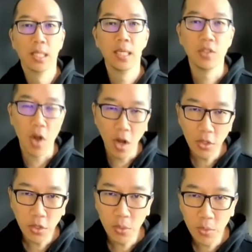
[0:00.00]
It's
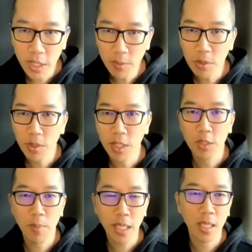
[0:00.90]
also reasonable to
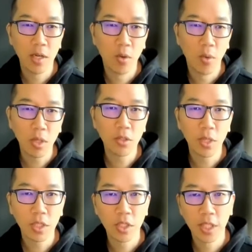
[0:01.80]
expect that an org
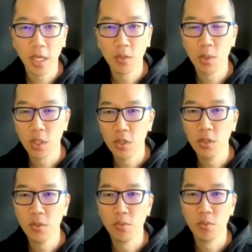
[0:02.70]
structure change will
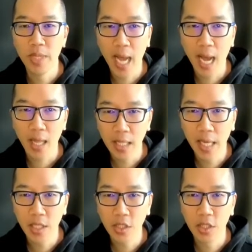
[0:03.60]
include
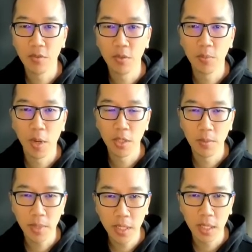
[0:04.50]
reallocation of
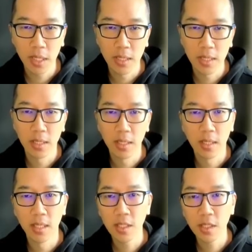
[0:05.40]
responsibilities.
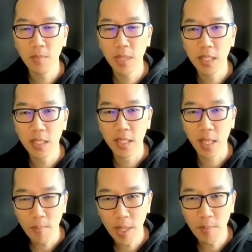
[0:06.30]
This means
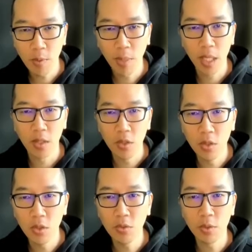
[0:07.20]
some people might
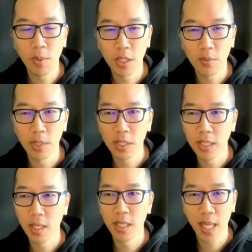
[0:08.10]
lose responsibilities
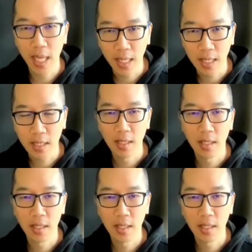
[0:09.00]
they liked